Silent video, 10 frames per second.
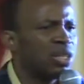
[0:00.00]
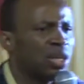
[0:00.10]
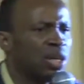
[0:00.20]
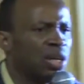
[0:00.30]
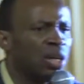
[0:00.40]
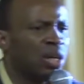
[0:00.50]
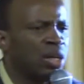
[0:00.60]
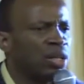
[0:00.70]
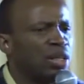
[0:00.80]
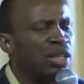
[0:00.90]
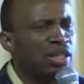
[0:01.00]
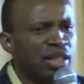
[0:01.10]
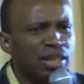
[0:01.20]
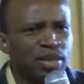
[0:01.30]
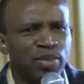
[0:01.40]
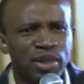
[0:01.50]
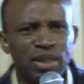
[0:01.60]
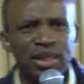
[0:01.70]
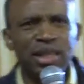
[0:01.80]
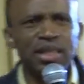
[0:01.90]
that he said
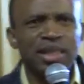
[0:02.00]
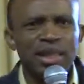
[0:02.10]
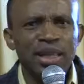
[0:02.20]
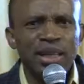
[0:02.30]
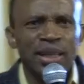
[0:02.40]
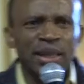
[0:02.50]
something that